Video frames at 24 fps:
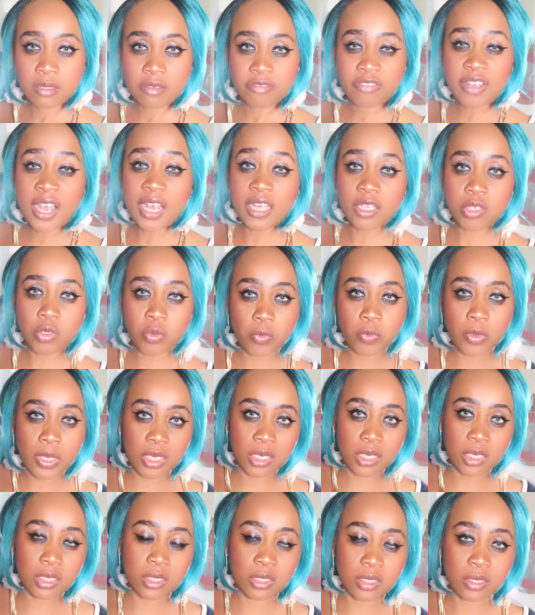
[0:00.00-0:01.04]
find a
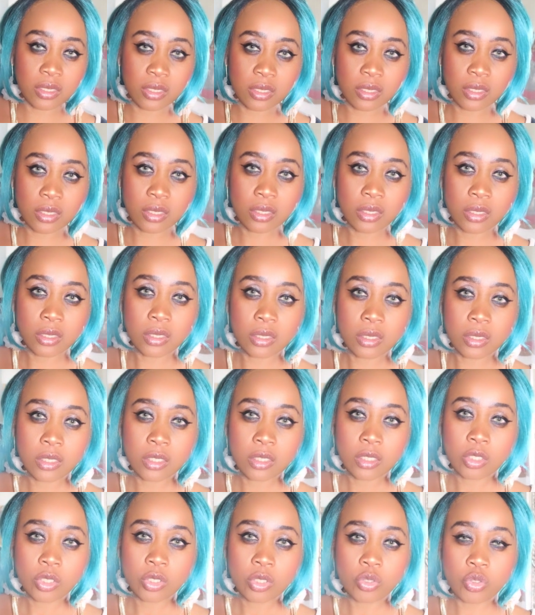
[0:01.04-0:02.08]
way
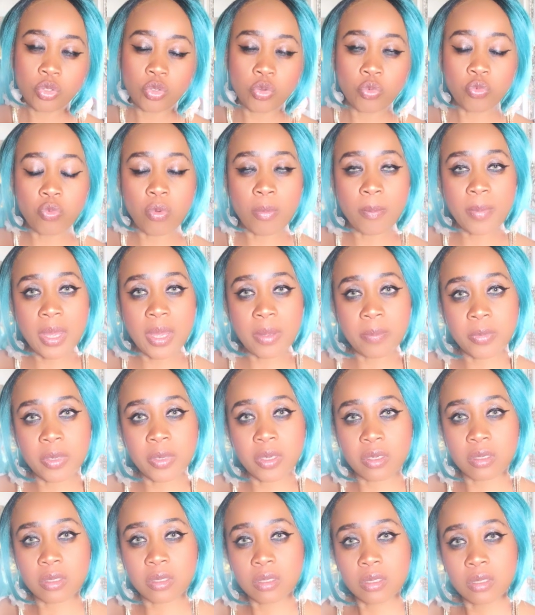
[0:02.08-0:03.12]
to
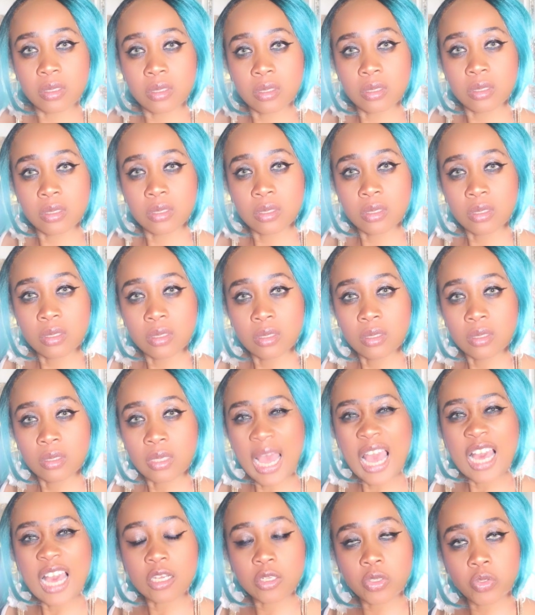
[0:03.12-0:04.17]
remember
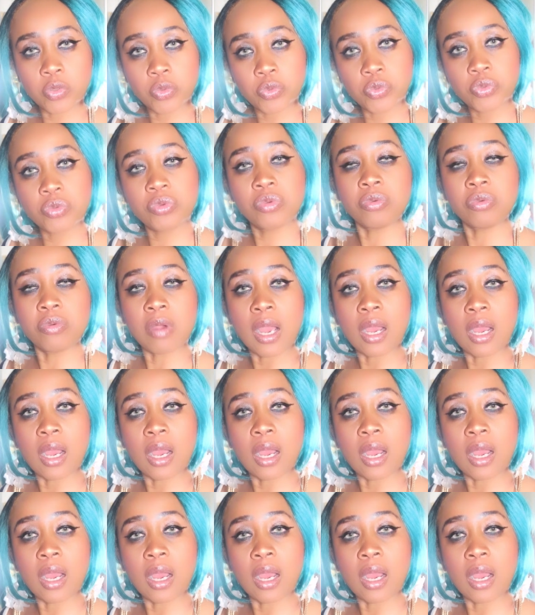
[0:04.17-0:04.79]
how good you